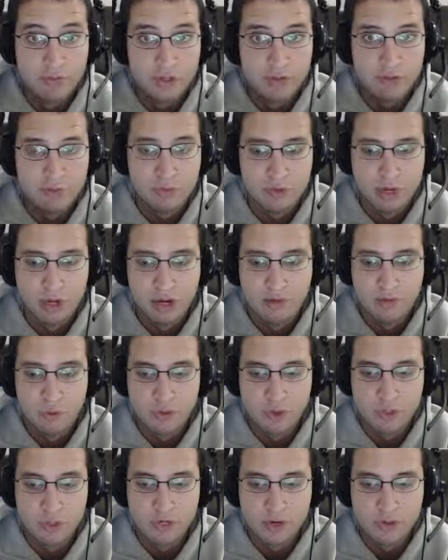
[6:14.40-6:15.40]
the uh,
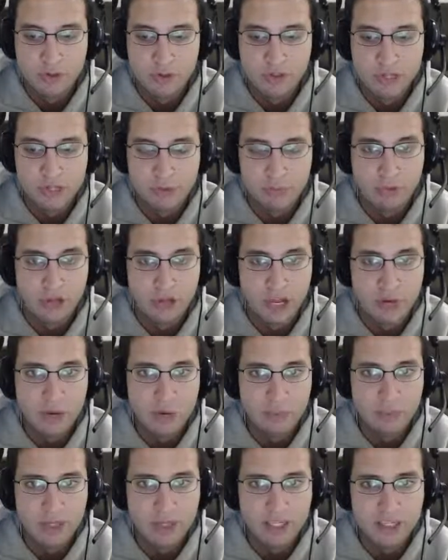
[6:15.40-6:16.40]
four star runes I probably will
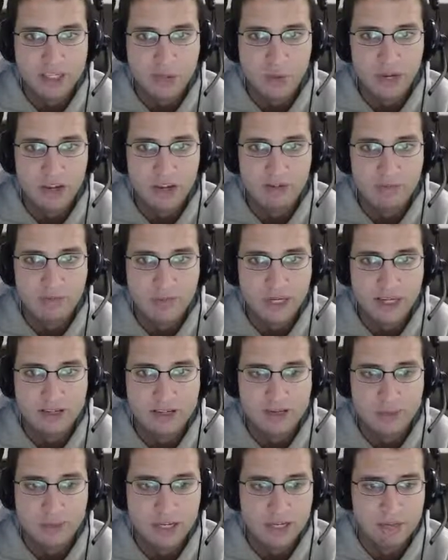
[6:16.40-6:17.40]
plus 12 because
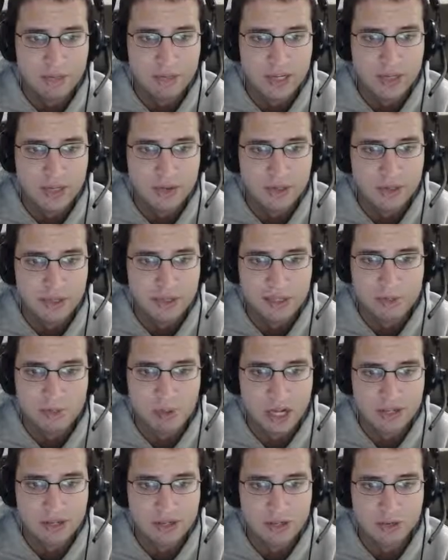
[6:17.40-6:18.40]
I'm going to be using these
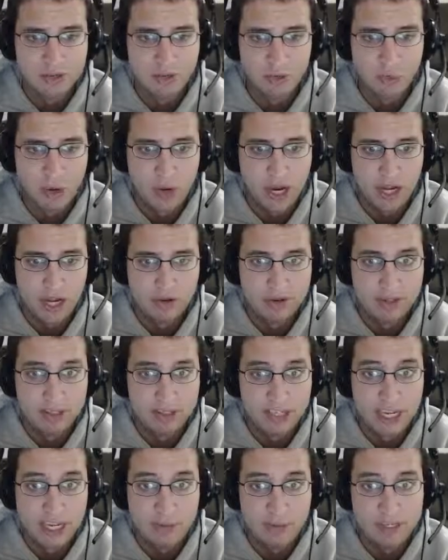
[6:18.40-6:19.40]
monsters for a while. It's going
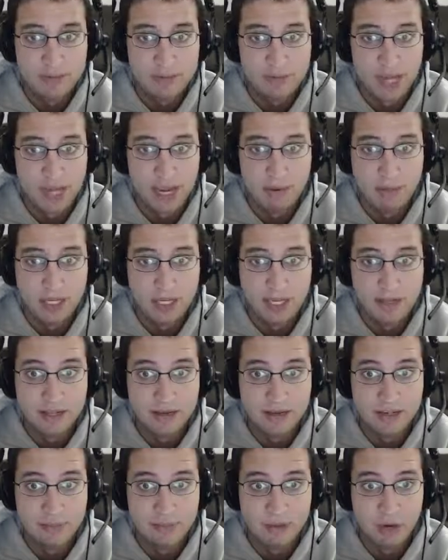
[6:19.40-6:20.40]
to take me some time to get
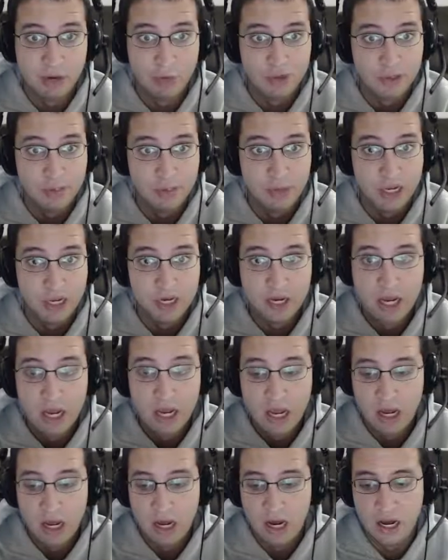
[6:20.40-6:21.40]
some better ones. But
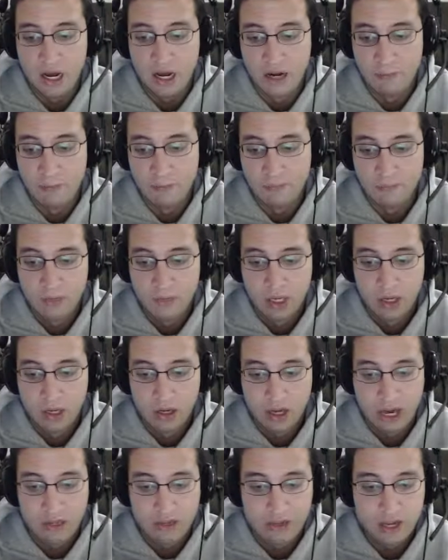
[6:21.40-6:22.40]
um,
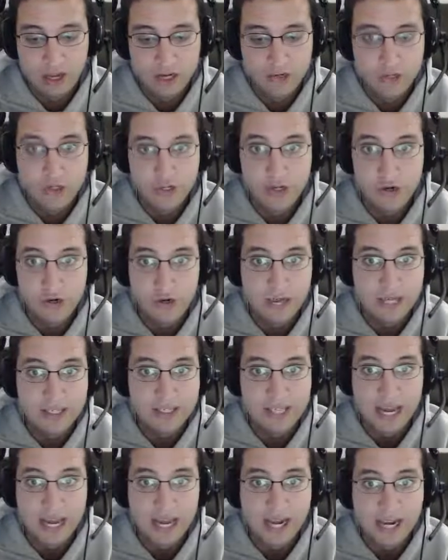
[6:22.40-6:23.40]
I thought I'd just show you guys
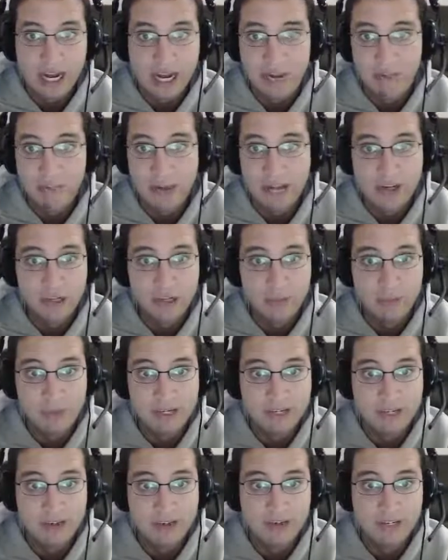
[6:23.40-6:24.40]
that. I got Magic
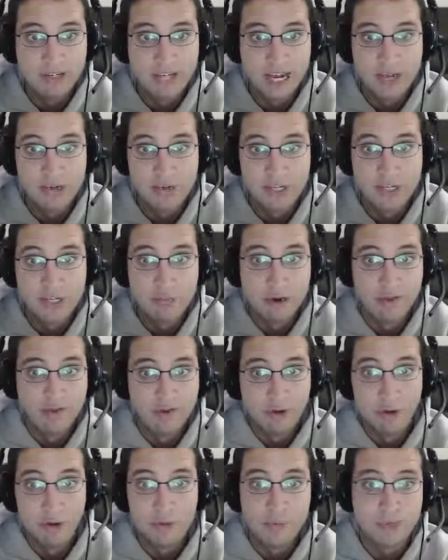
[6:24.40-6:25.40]
B7 down, so that's my
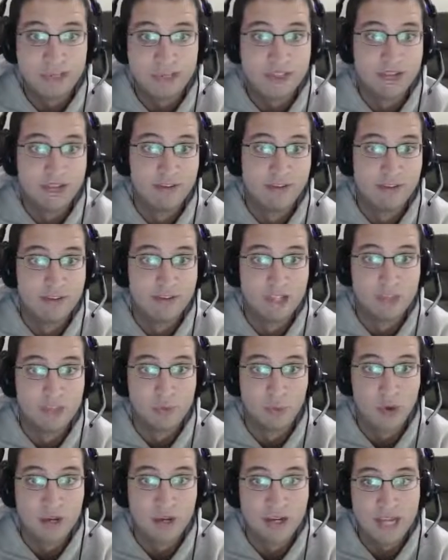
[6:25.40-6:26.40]
first B7, so that's
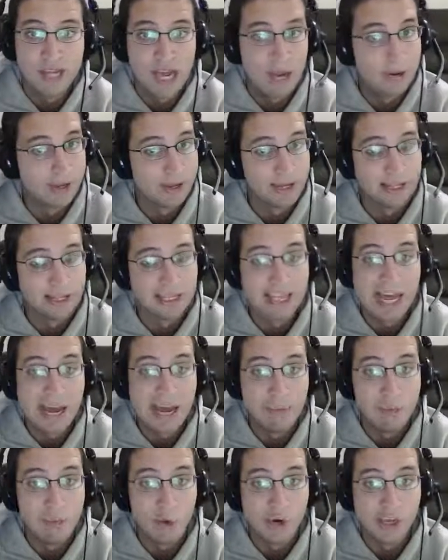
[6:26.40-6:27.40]
one down. I got a lot
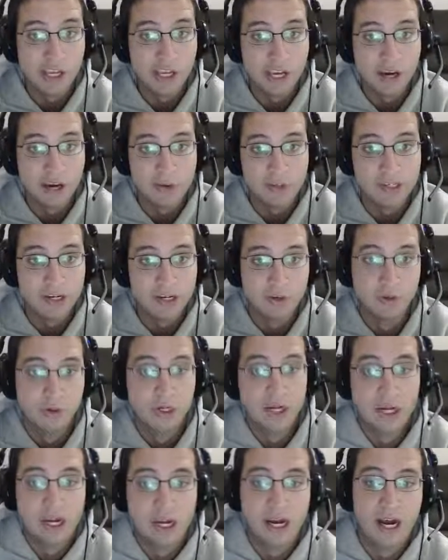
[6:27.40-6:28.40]
more to go. So
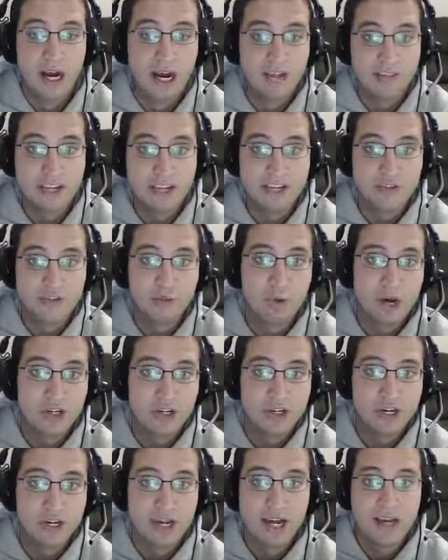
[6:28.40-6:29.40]
uh, thanks for
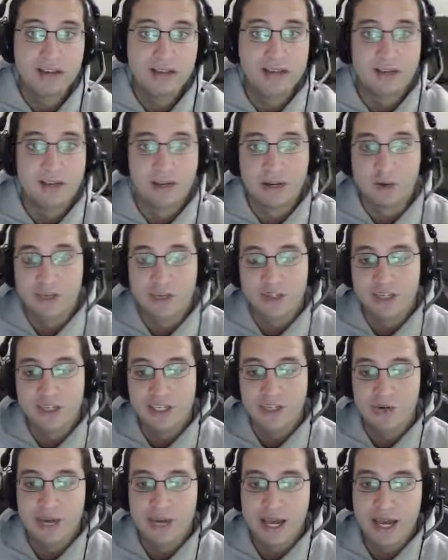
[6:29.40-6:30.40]
watching, guys, and I will see
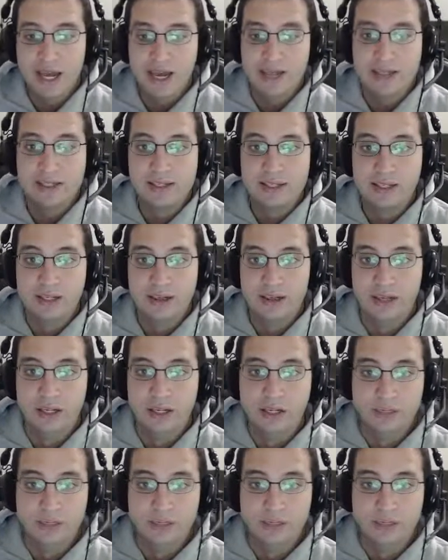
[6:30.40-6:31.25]
you guys later.